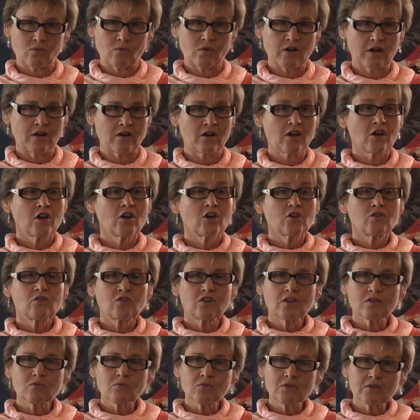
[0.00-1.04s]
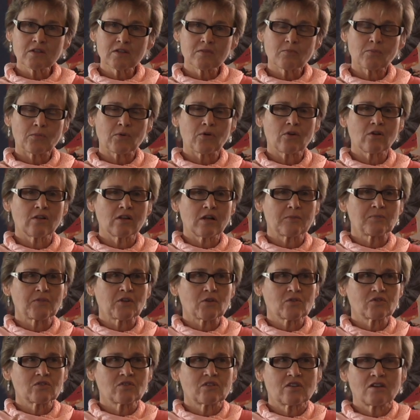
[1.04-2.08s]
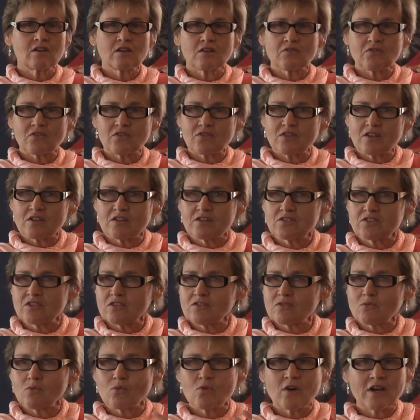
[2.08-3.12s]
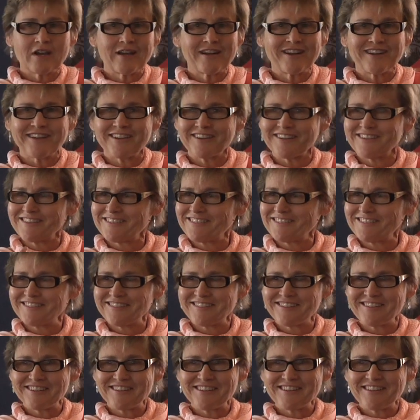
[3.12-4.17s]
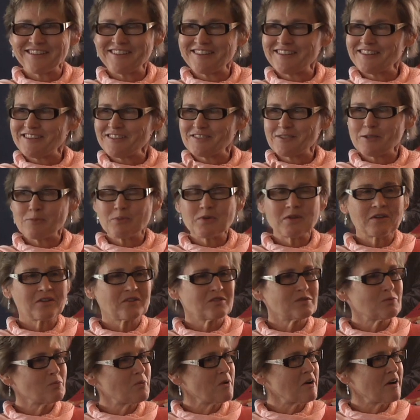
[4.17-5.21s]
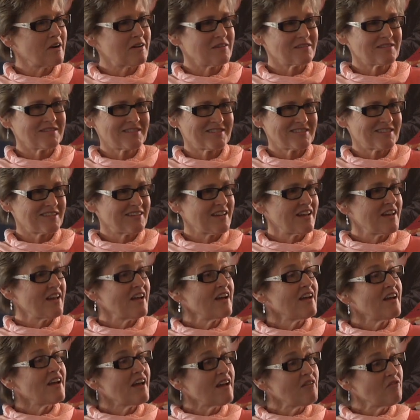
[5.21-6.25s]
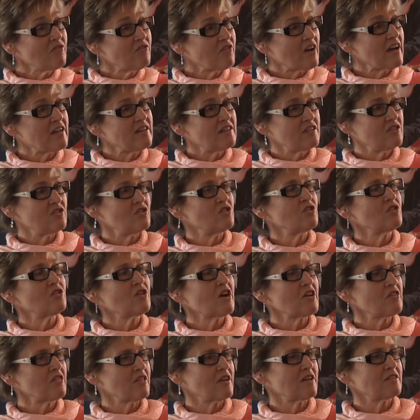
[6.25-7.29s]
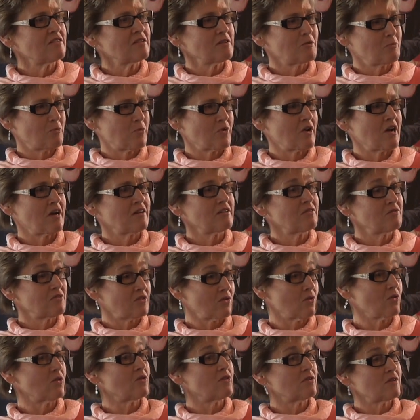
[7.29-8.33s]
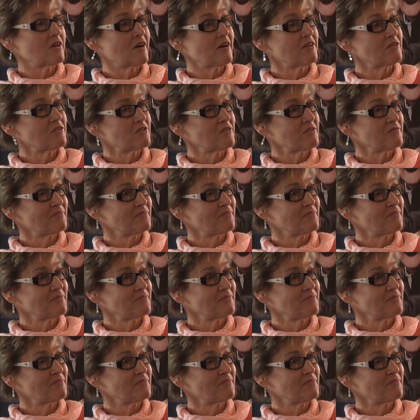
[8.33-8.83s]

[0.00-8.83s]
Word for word: where you can really pull up those gifts that are just waiting mm-hmm. to be expressed and finding your authentic brand of soul flash